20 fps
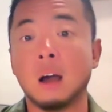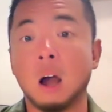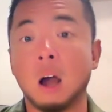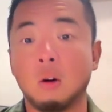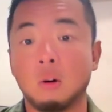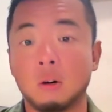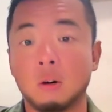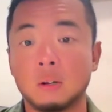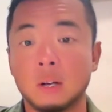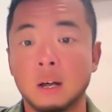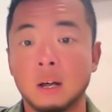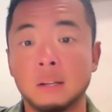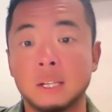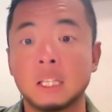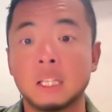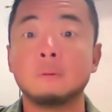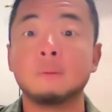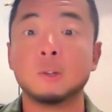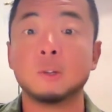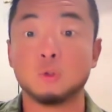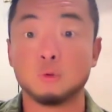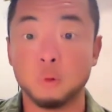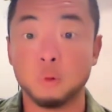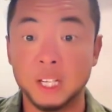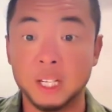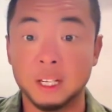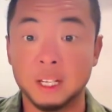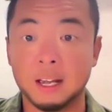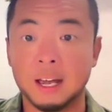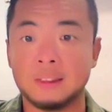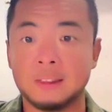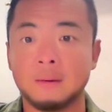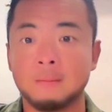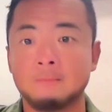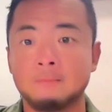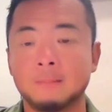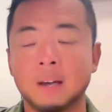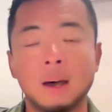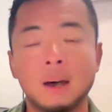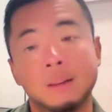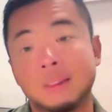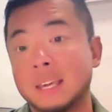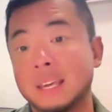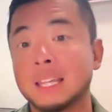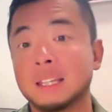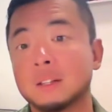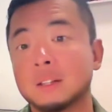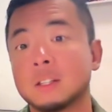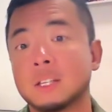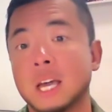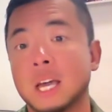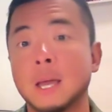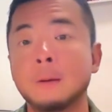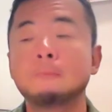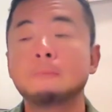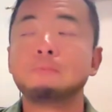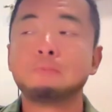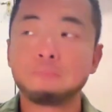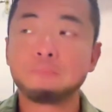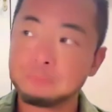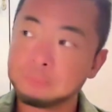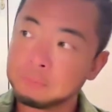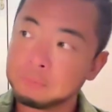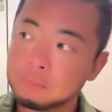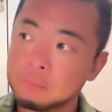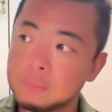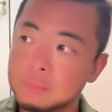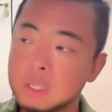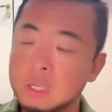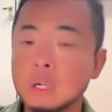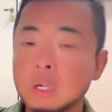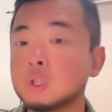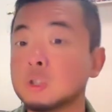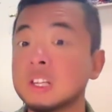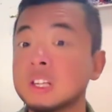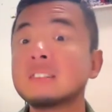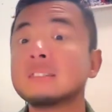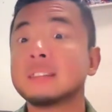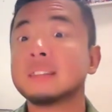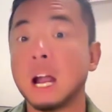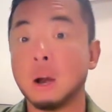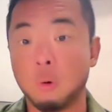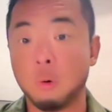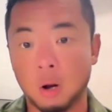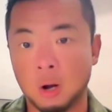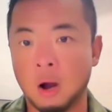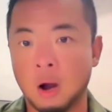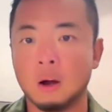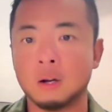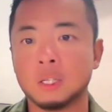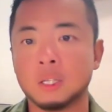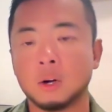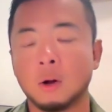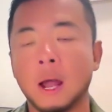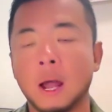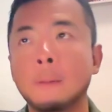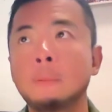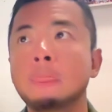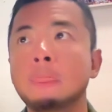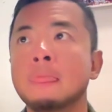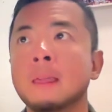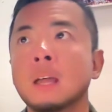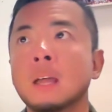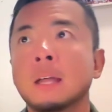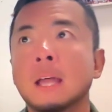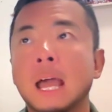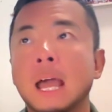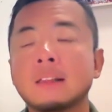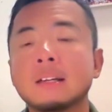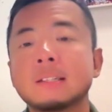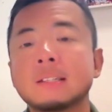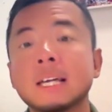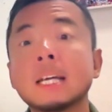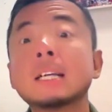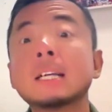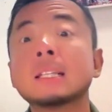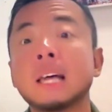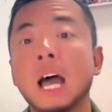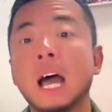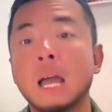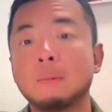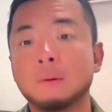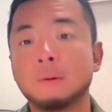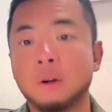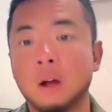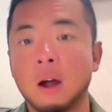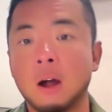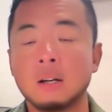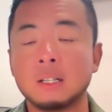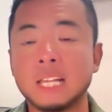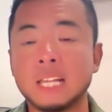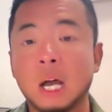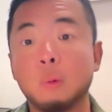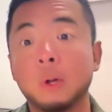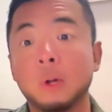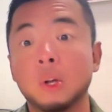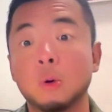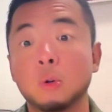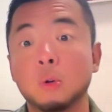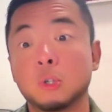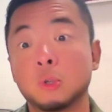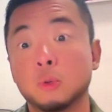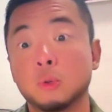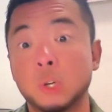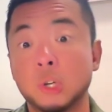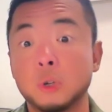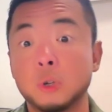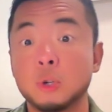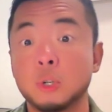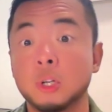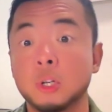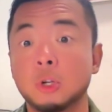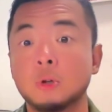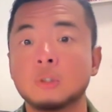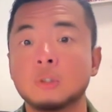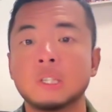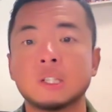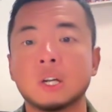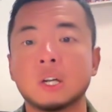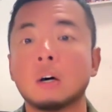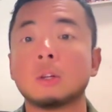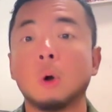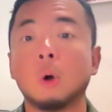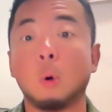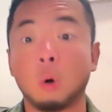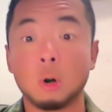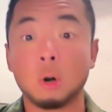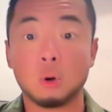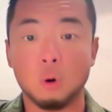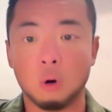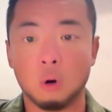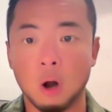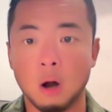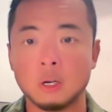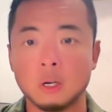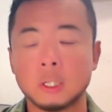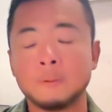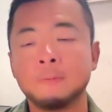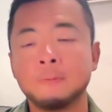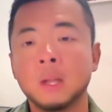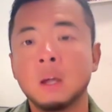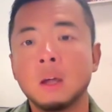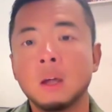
our individual reading at the end of the day. So that's tarot cards, all right? And the second type of cards that we usually use is called oracle cards.